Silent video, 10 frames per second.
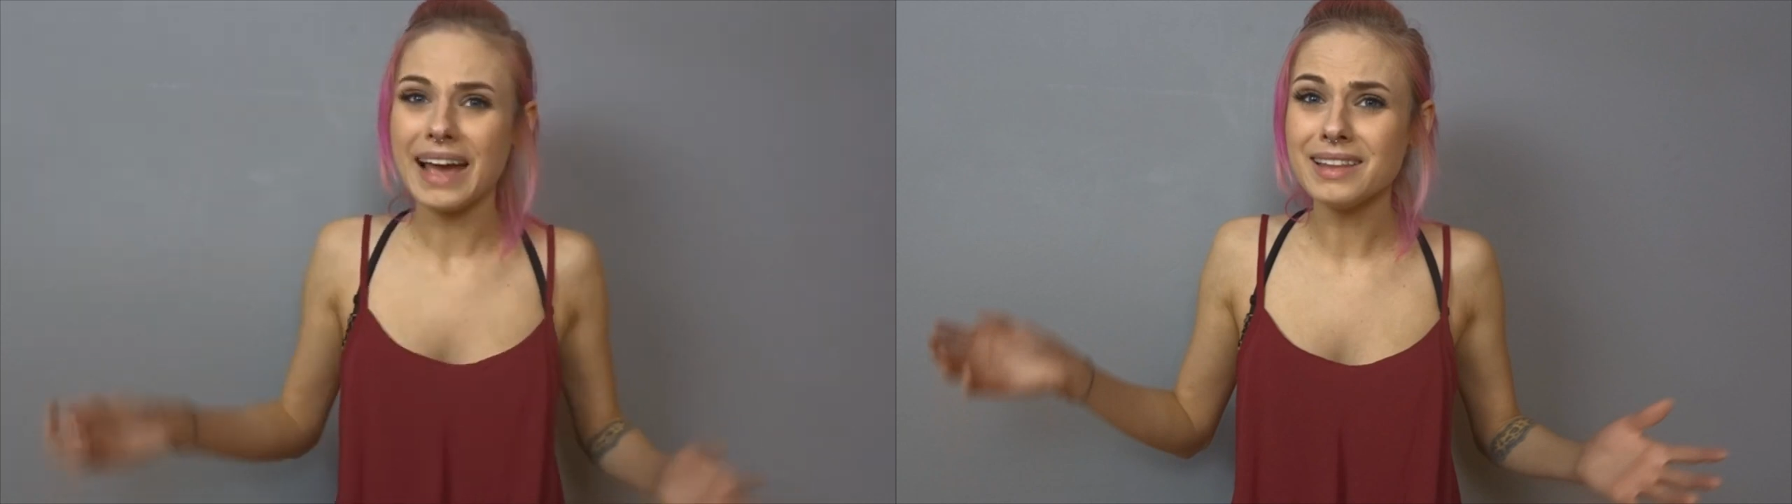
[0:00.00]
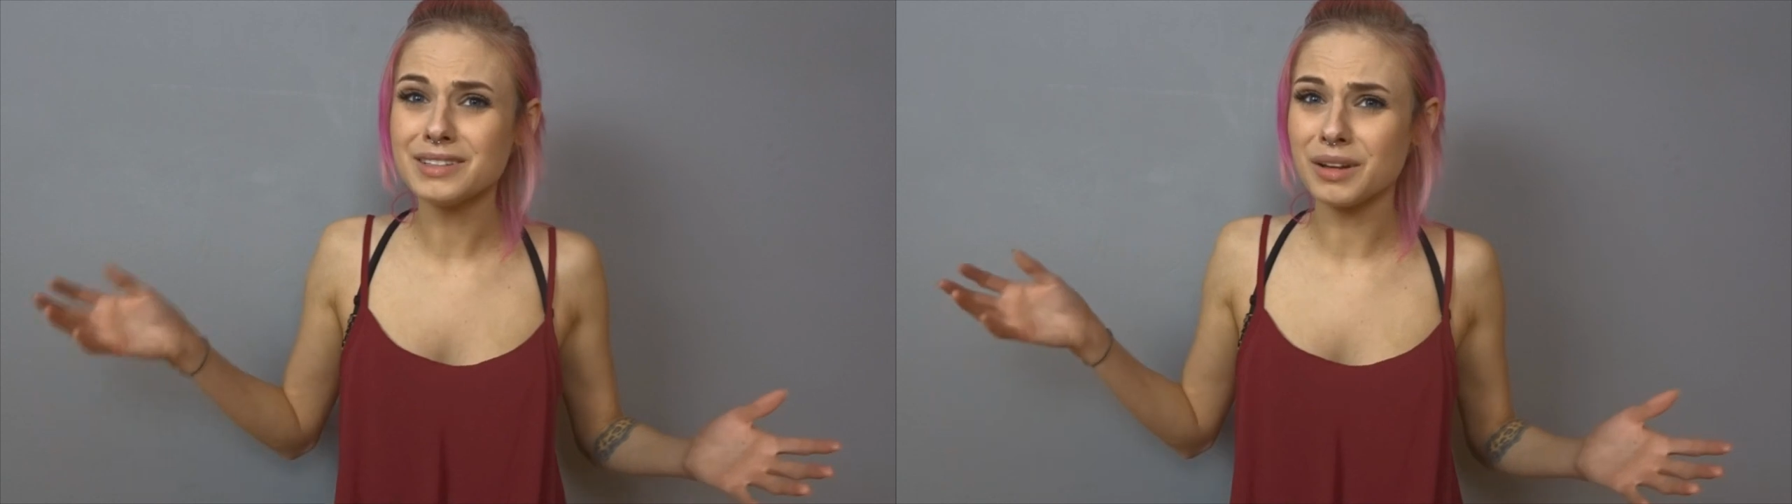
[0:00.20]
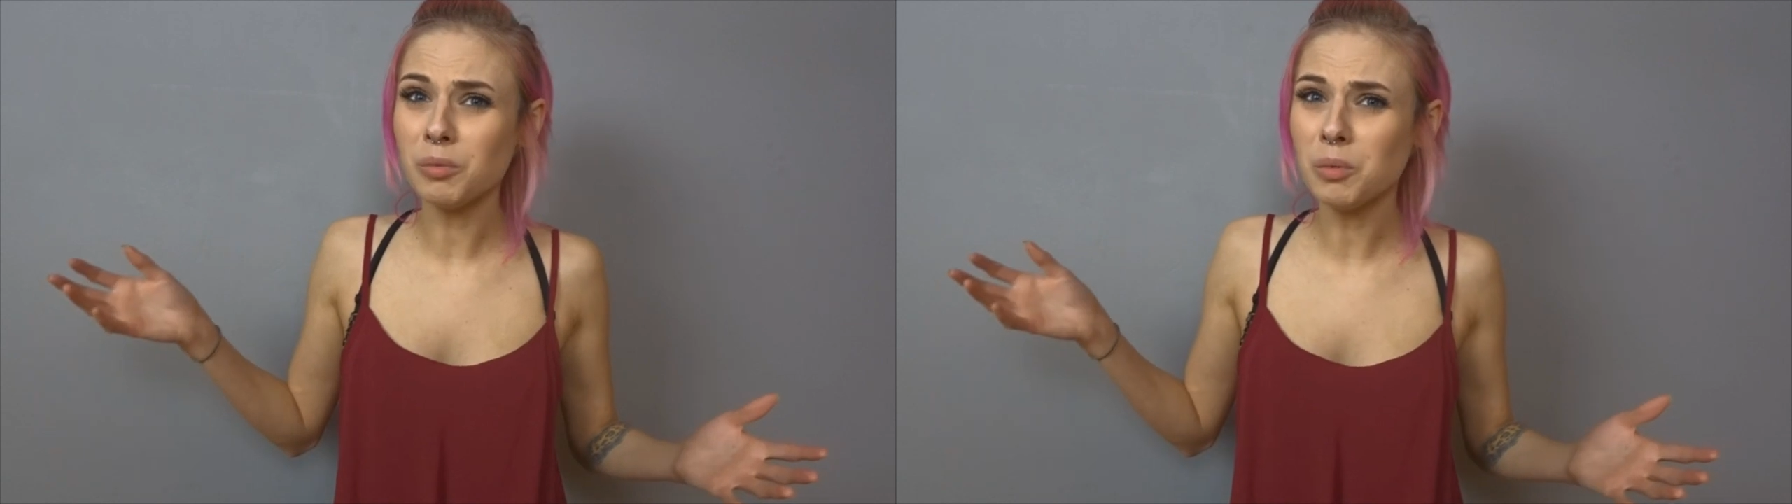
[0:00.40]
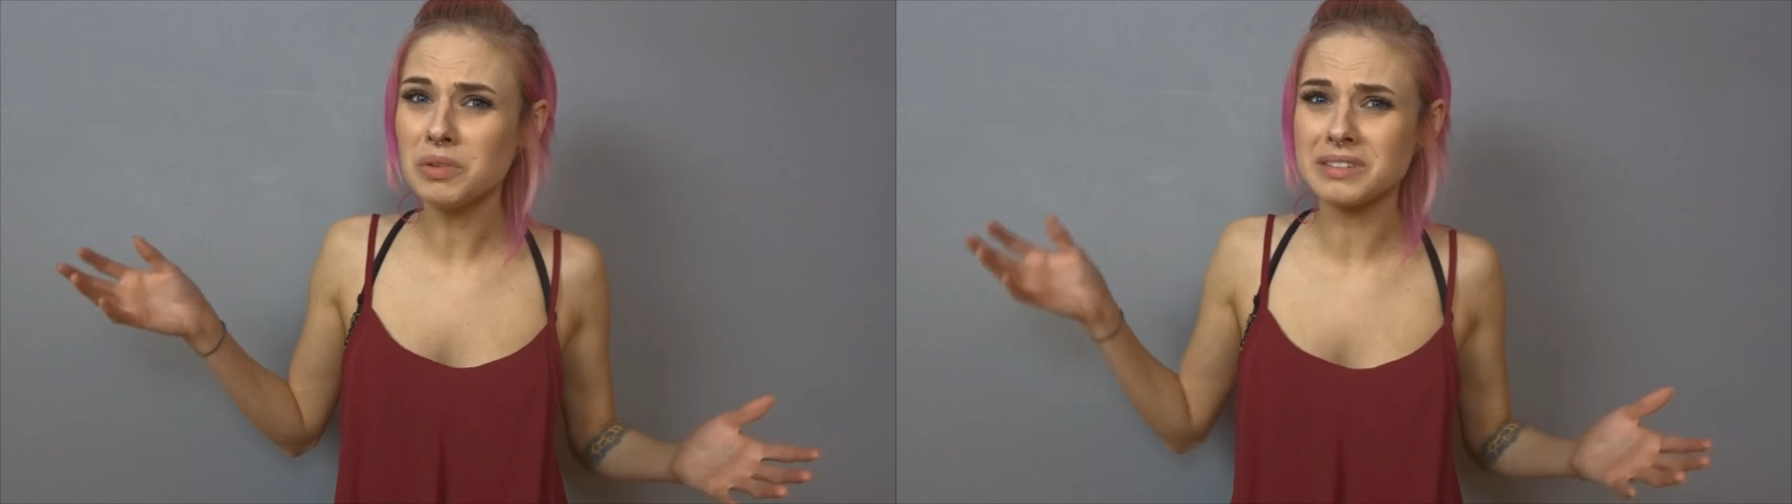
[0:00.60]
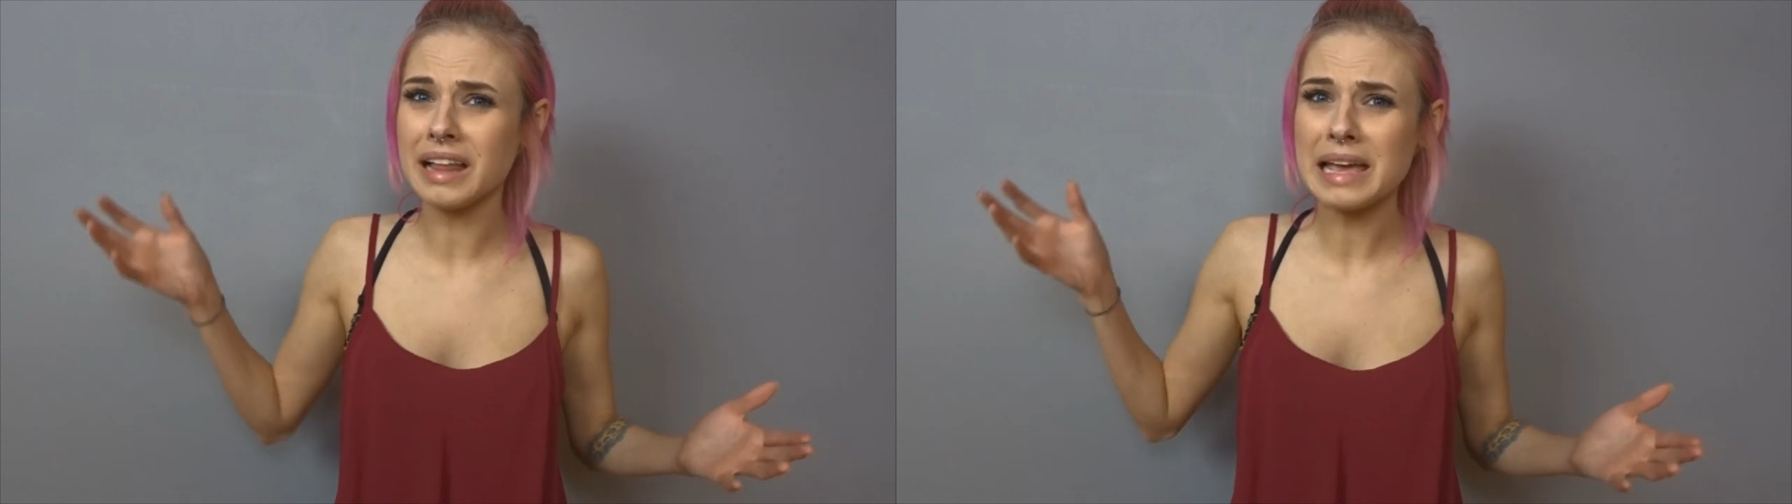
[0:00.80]
And then someone
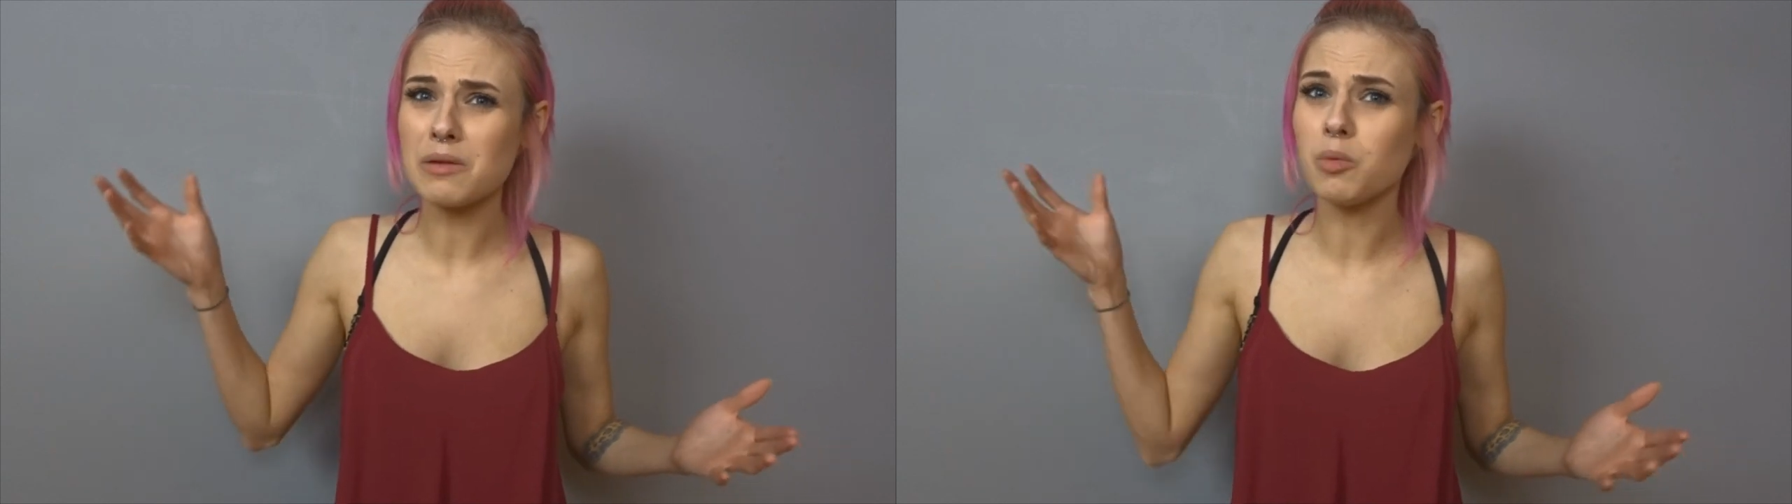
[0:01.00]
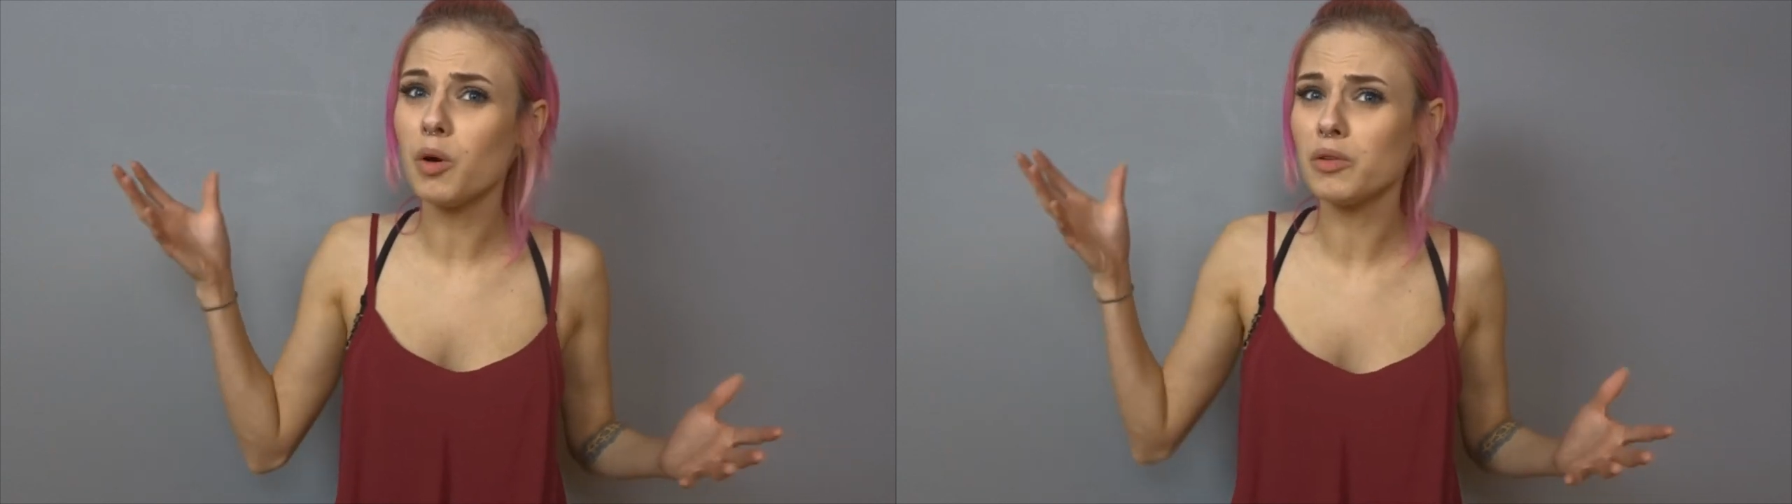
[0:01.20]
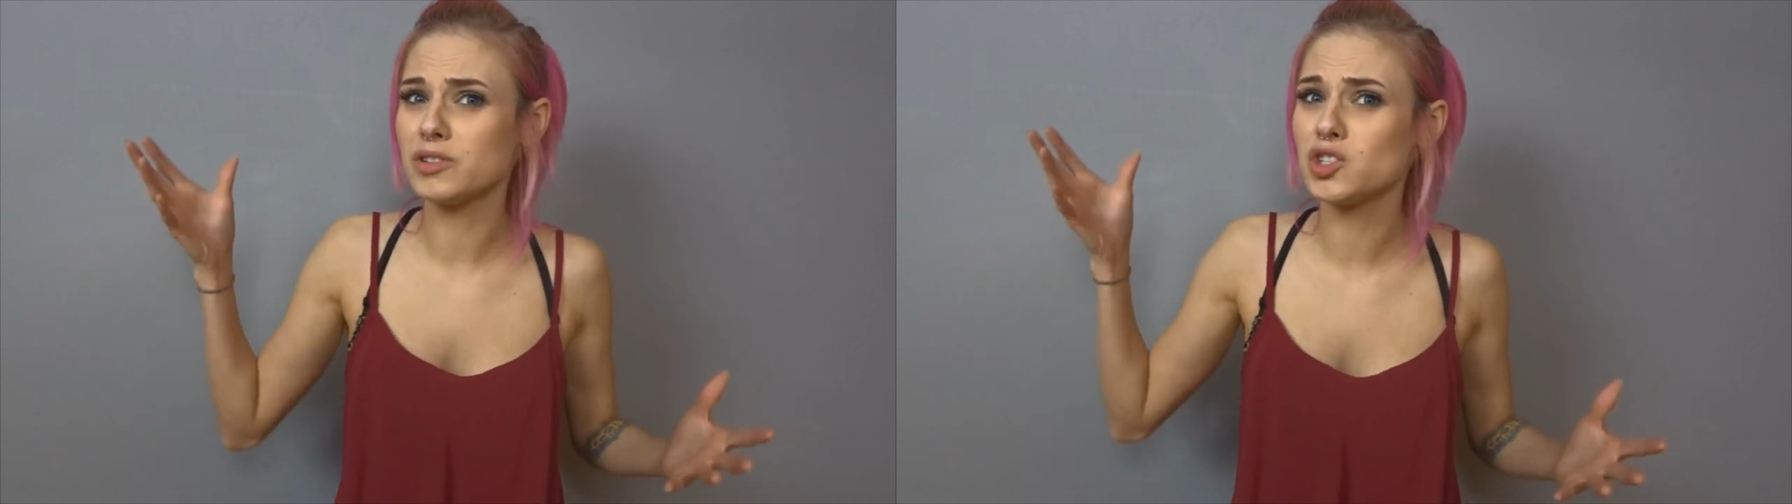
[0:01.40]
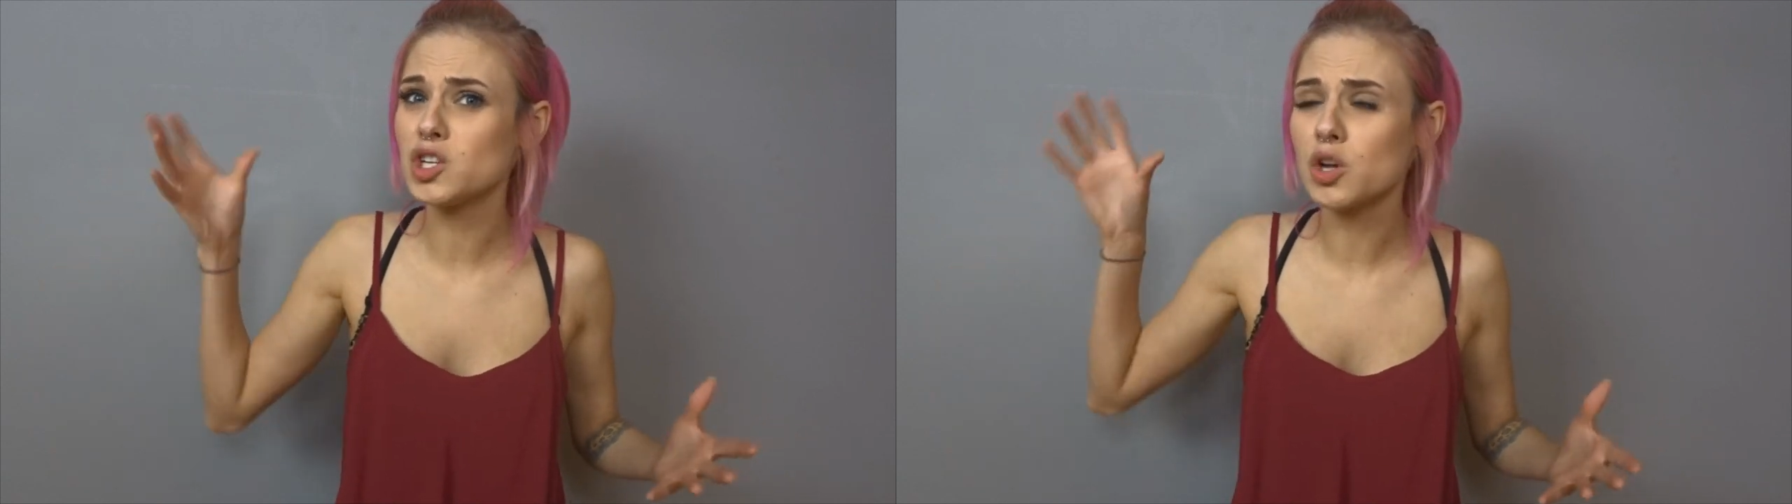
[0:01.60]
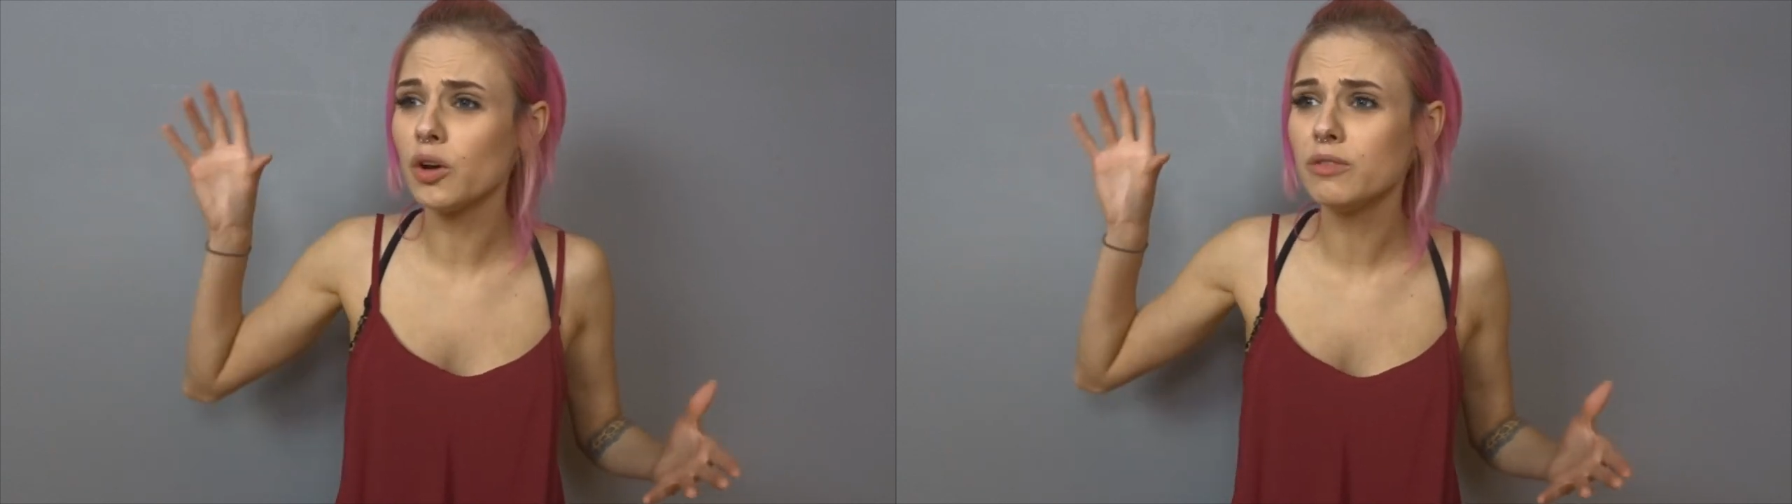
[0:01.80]
was like, well,
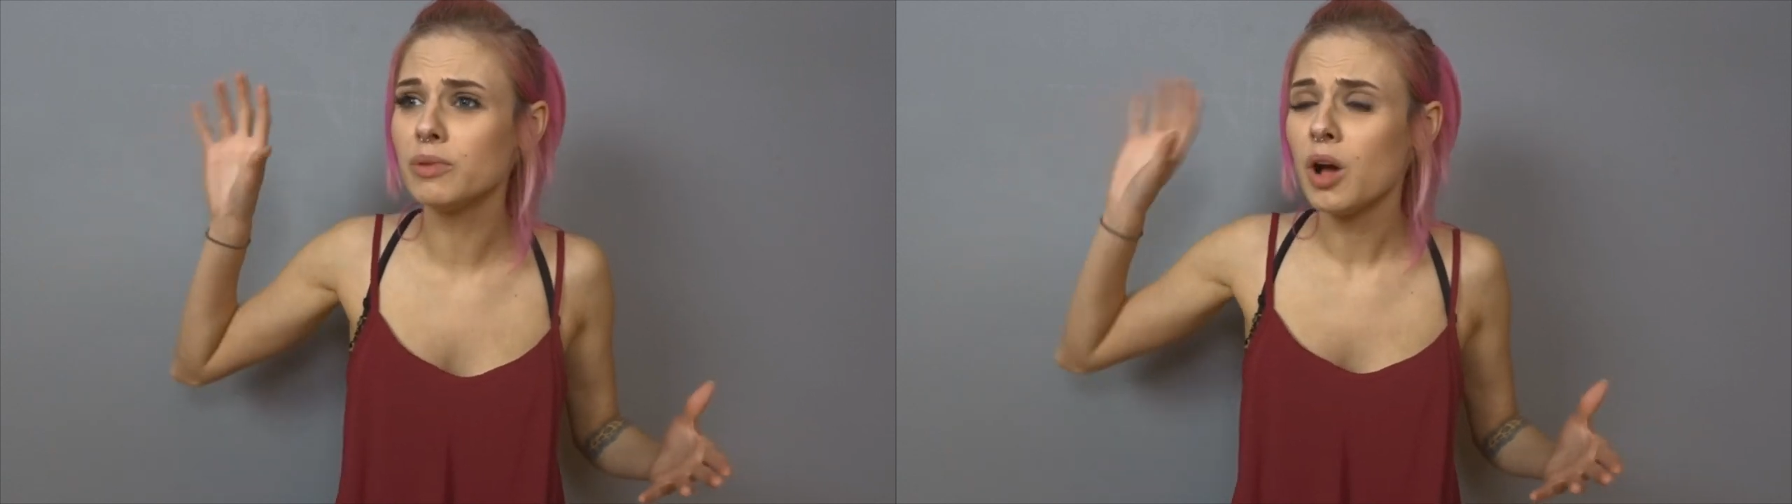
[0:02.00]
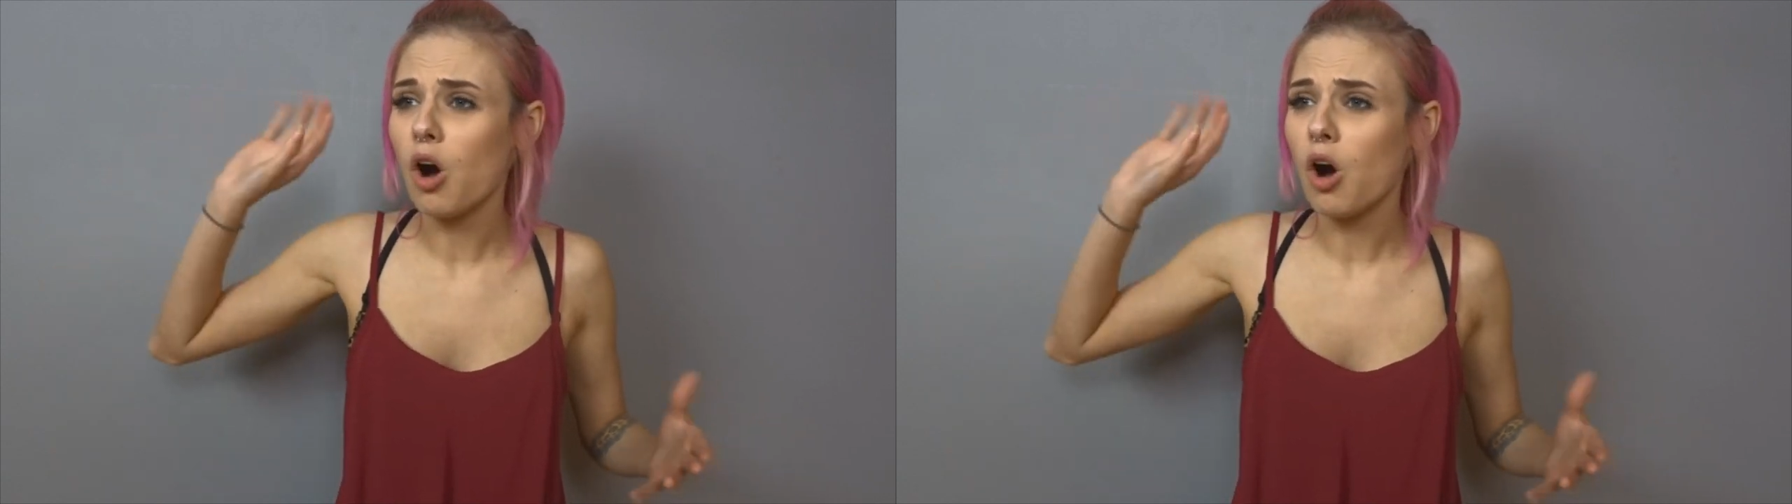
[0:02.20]
she could have,